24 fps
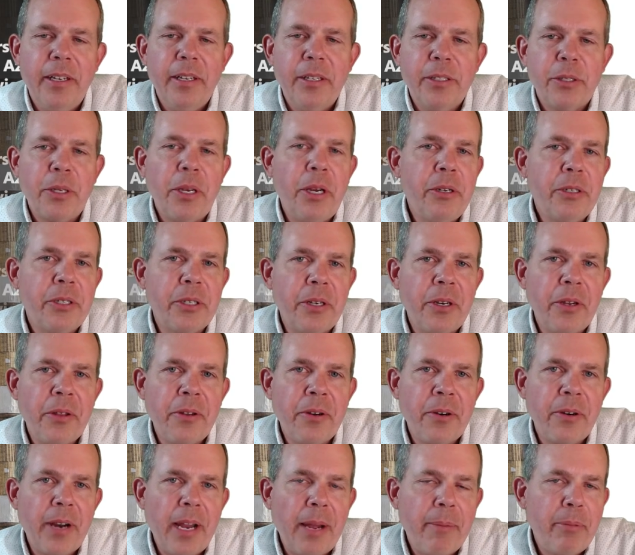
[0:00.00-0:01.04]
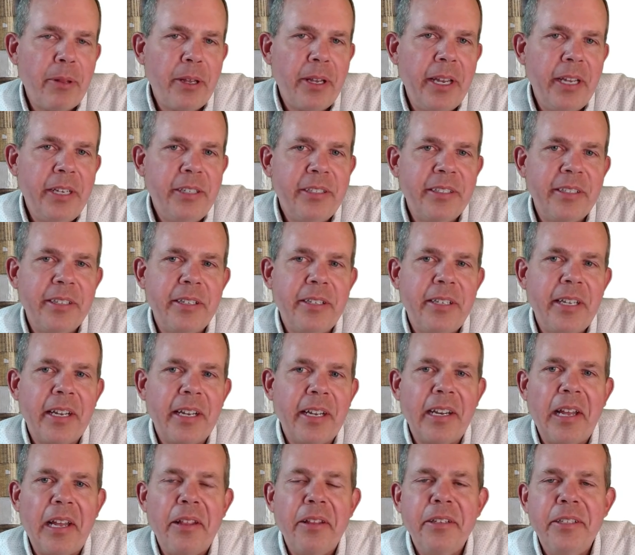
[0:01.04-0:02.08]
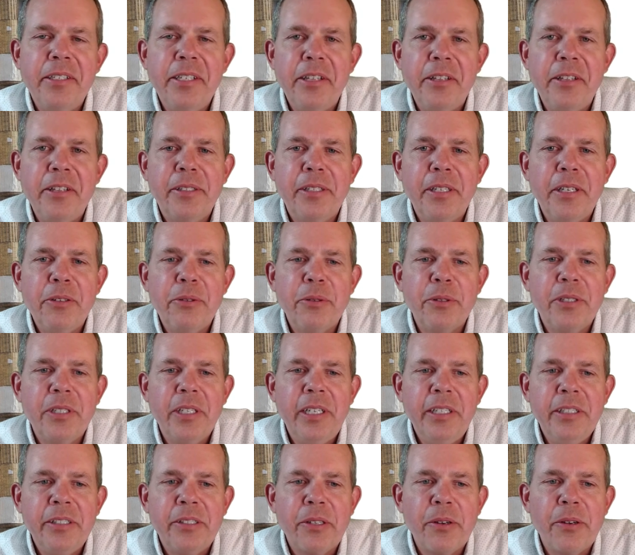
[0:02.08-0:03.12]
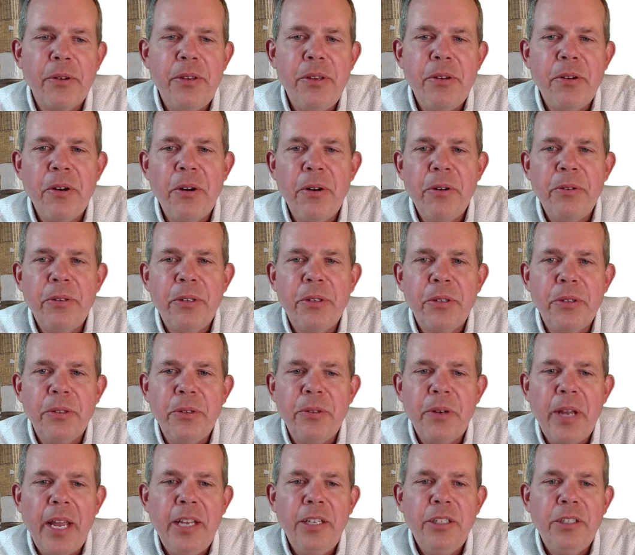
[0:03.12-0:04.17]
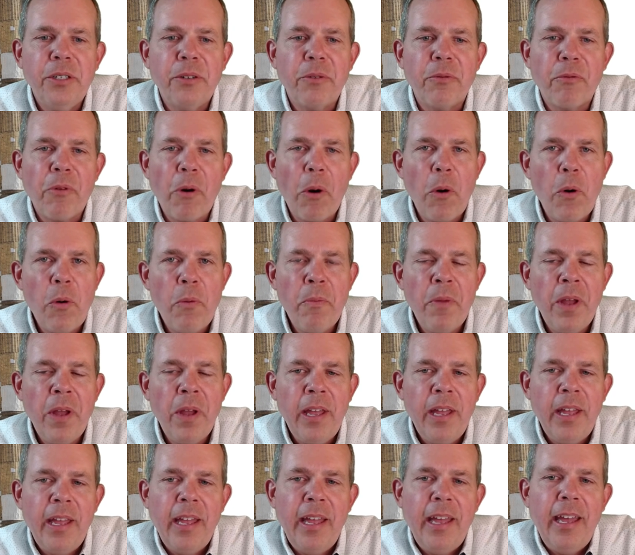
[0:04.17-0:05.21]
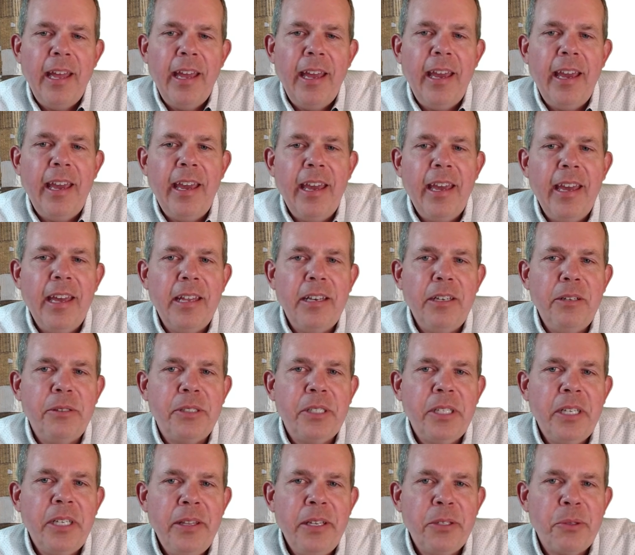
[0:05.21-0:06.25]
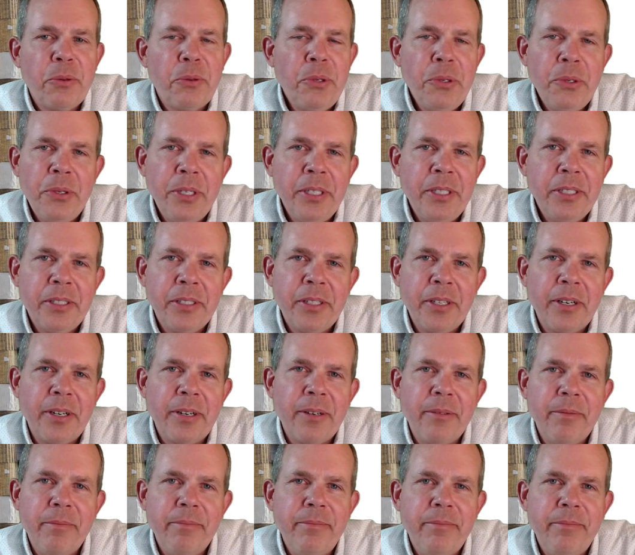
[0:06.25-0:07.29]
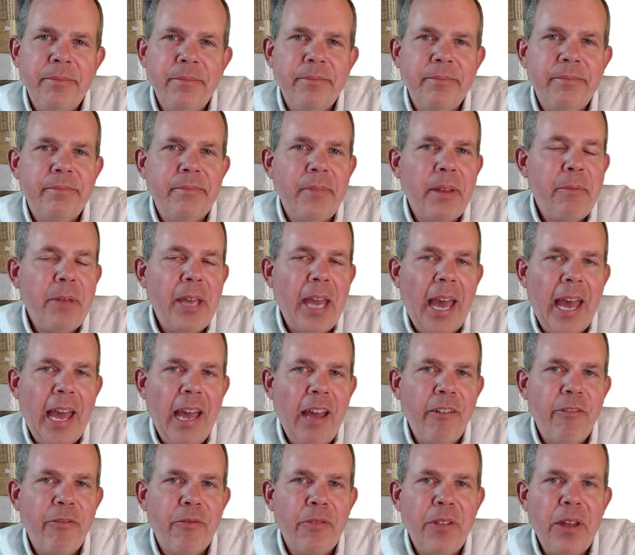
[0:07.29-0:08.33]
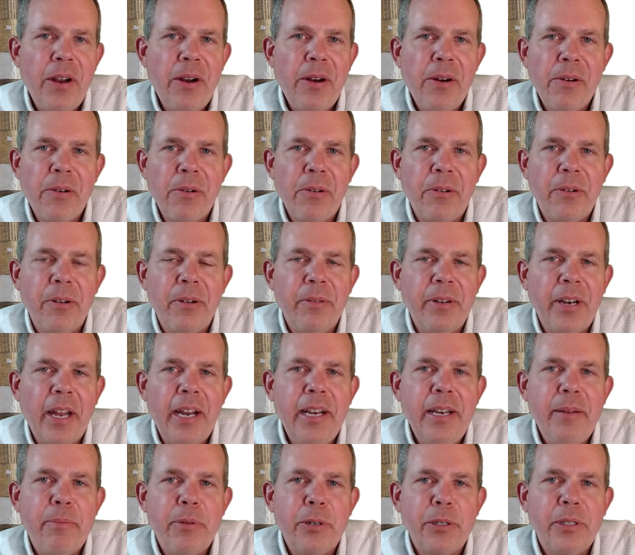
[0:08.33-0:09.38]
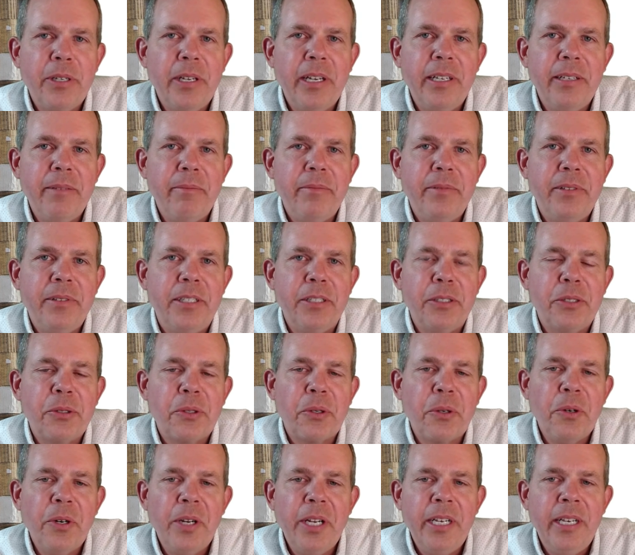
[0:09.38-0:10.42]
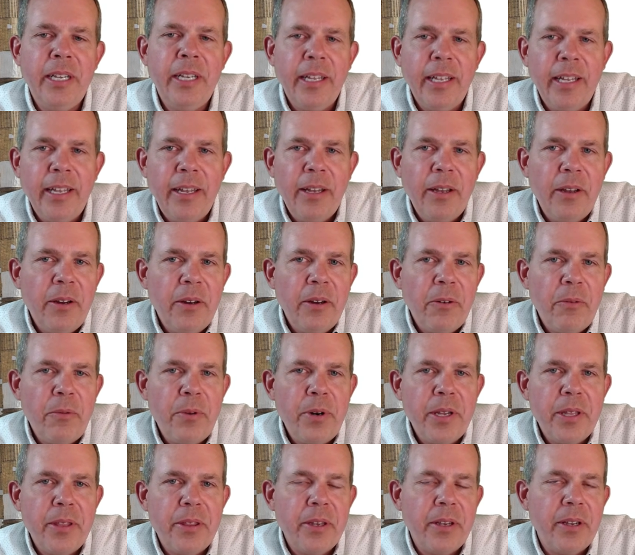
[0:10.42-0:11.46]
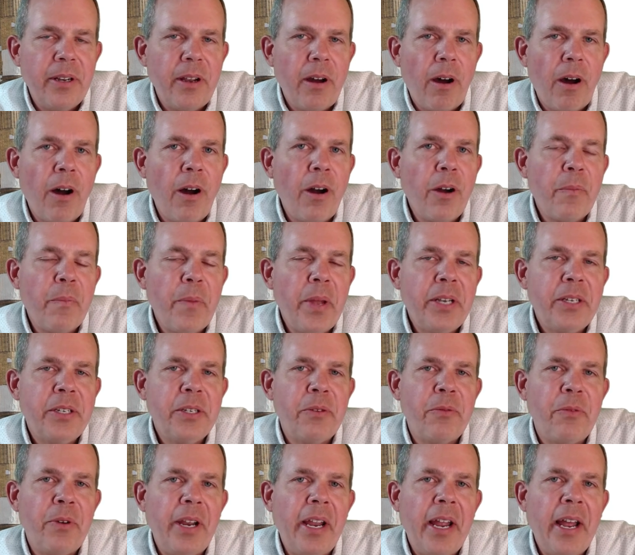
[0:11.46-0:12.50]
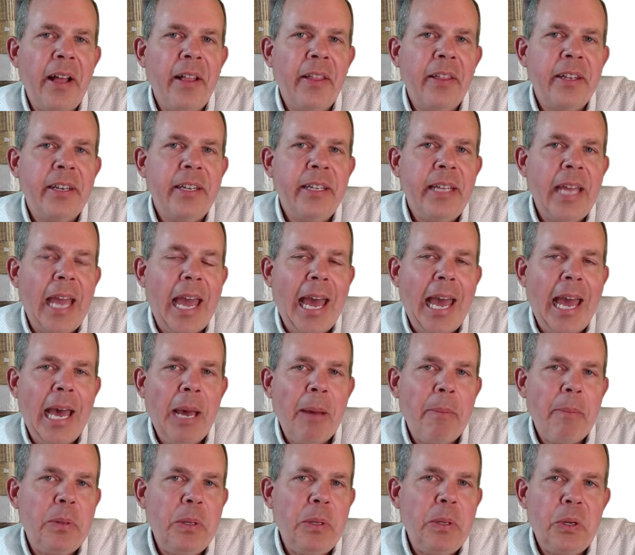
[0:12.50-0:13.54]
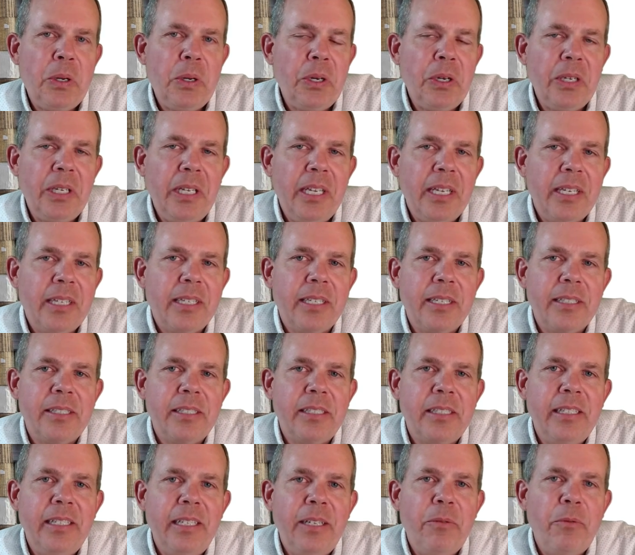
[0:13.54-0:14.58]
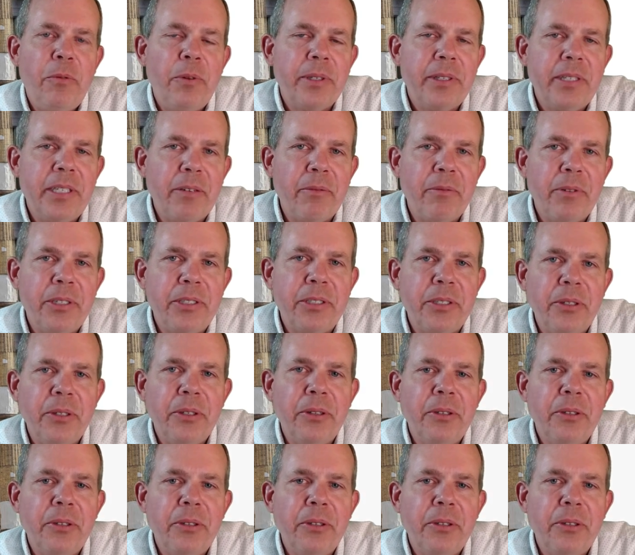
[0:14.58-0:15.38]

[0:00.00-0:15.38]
So here's another application of the technology that looks interesting. So you go to ancient Rome, and you see these ruins that are maybe half there or 90% destroyed. With an augmented reality app, you could get to see what the original